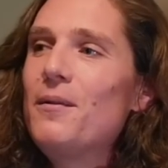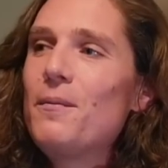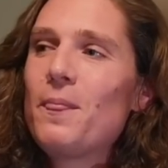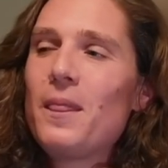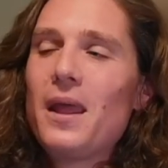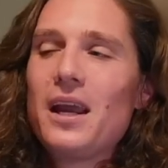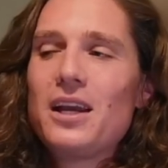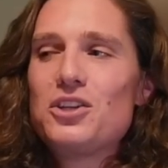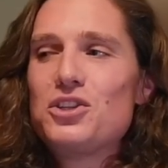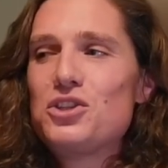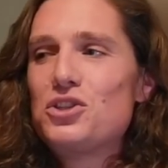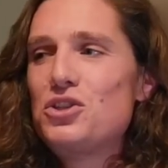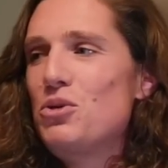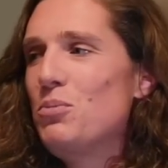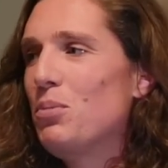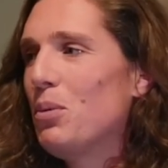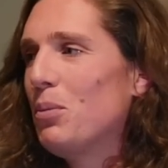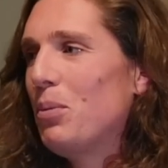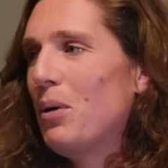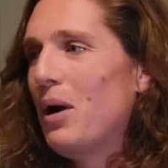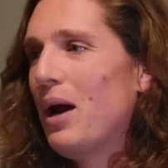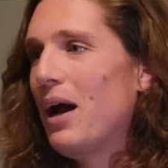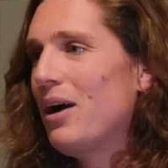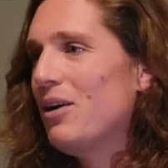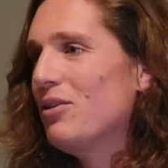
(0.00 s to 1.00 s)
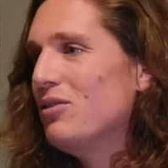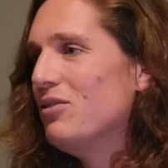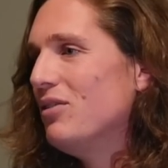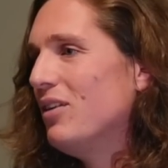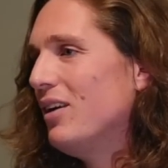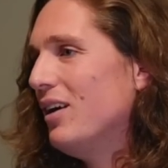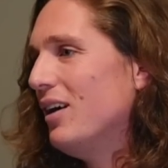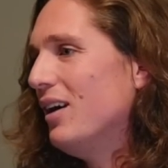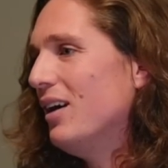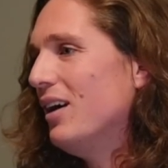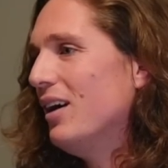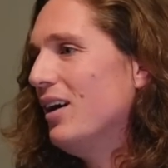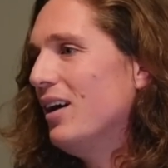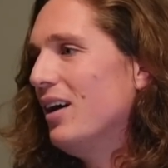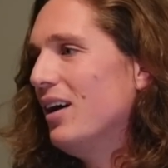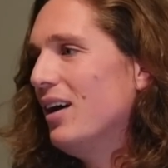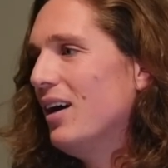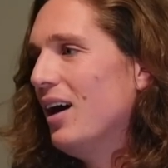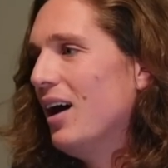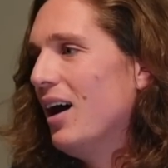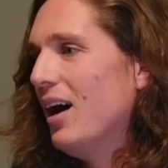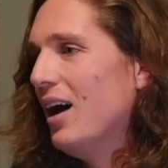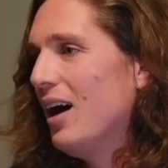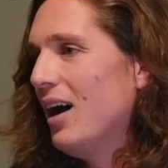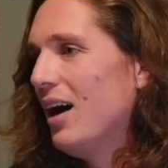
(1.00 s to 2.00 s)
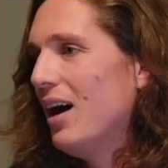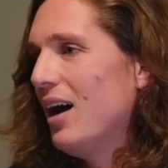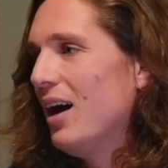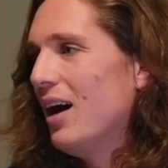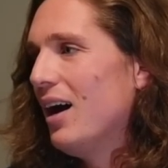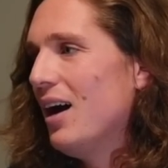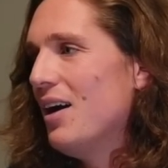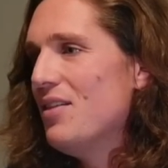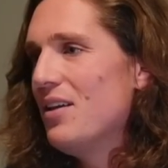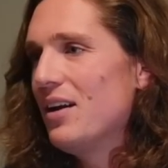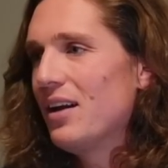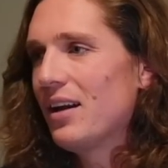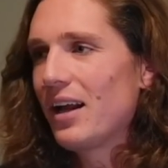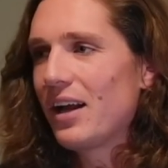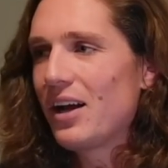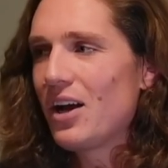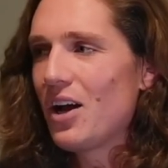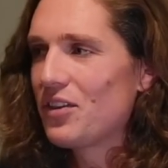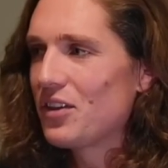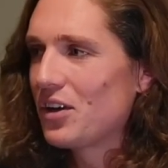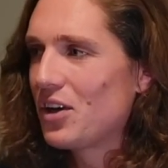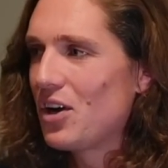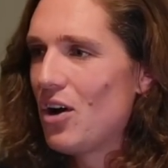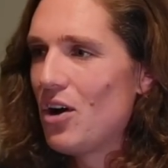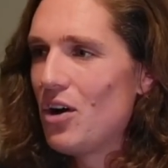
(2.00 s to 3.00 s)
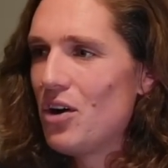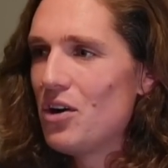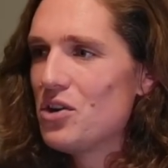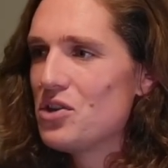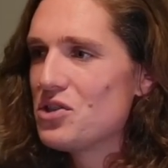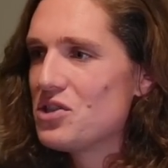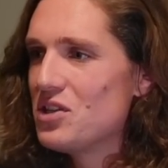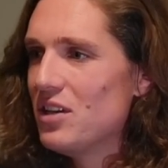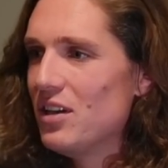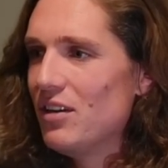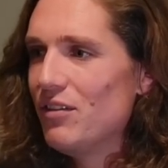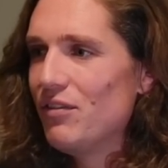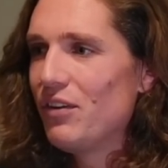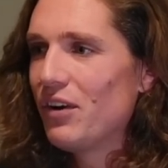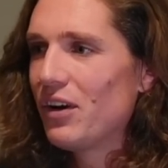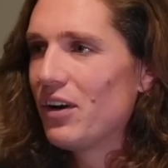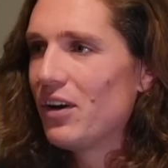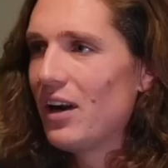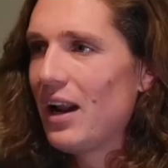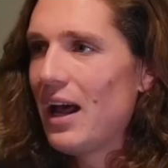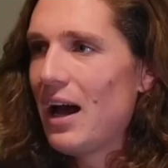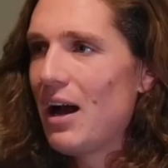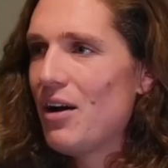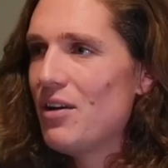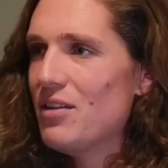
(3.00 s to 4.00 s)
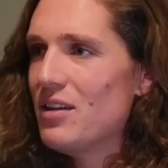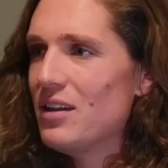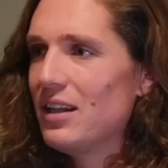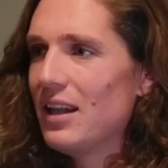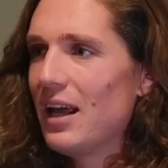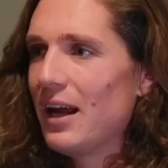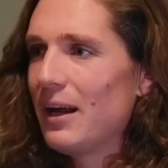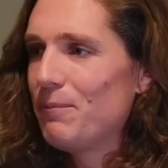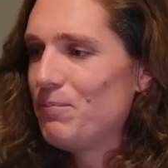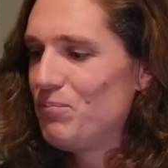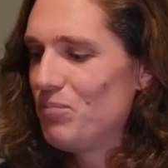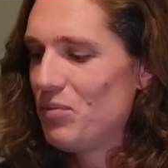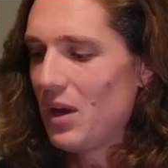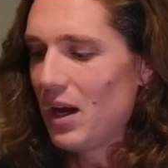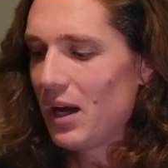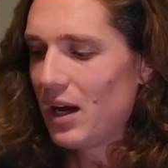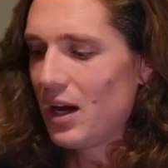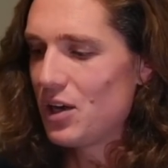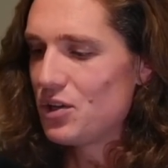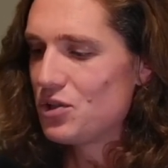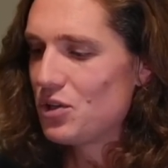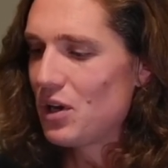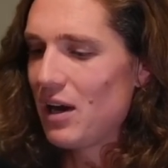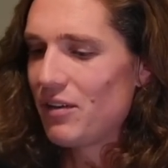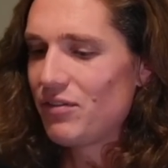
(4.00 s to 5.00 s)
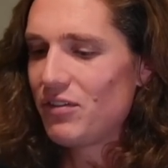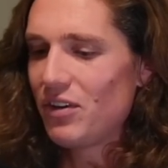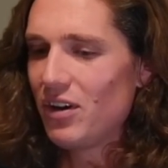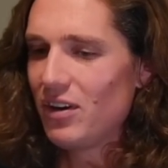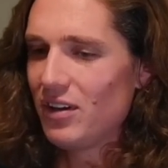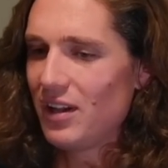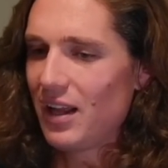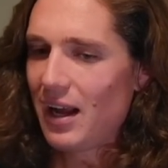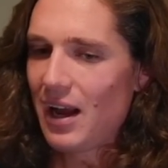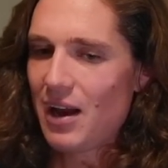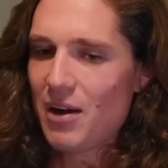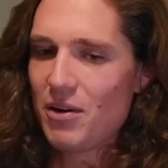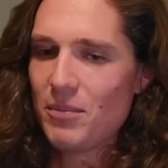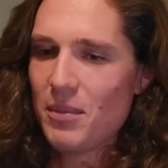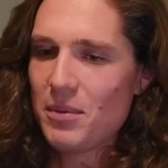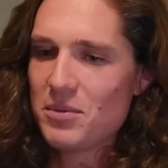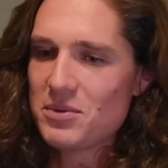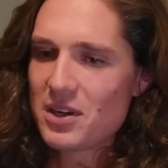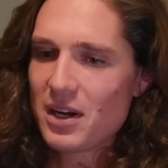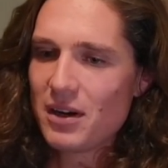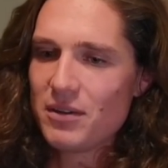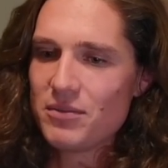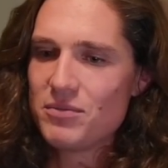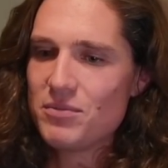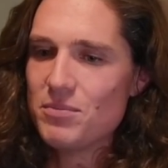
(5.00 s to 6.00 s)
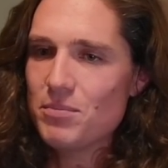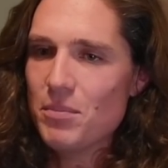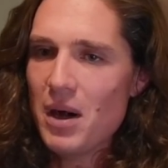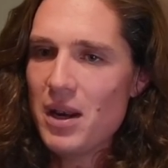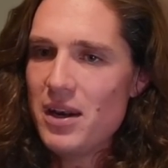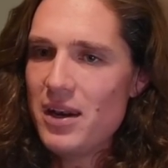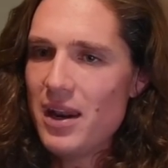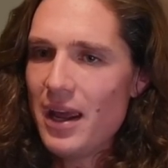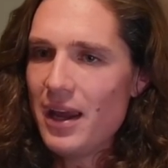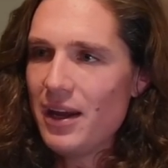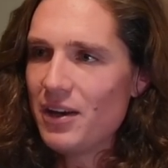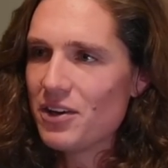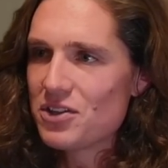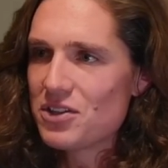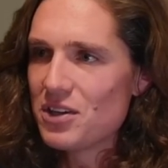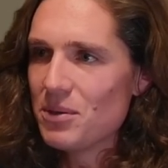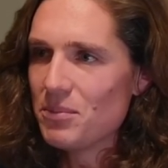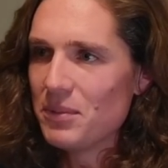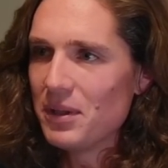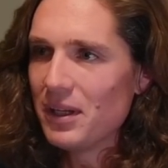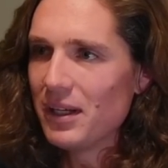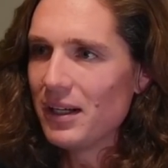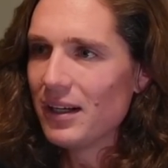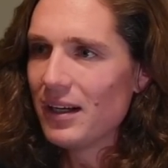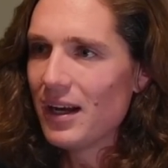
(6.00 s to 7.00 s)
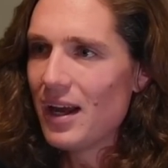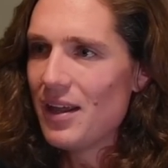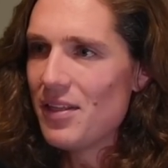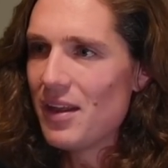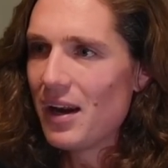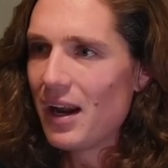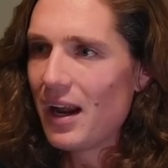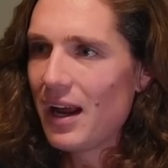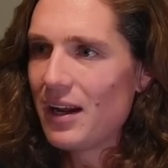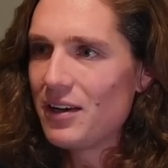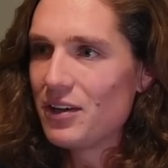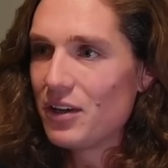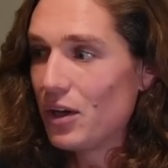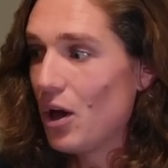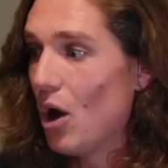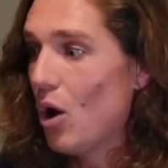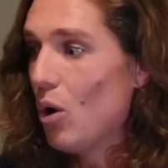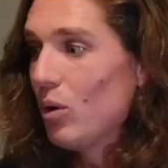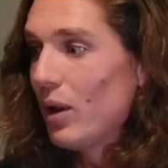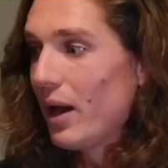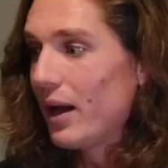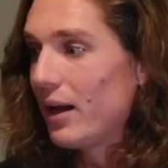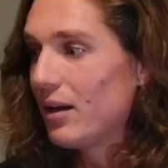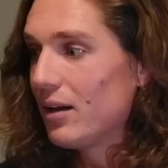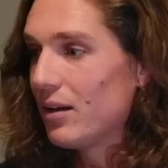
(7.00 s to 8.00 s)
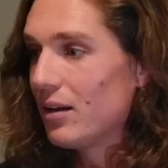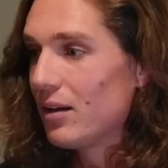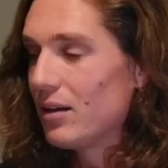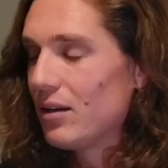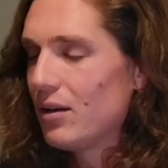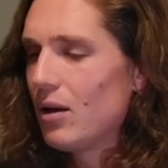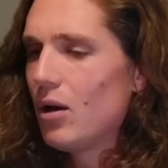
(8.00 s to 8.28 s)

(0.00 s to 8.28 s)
like super proud. Uh, and then I got the calls, and then figured it out, and then like I got drafted on like I don't remember, it was like a Monday or something, and then I had to go like.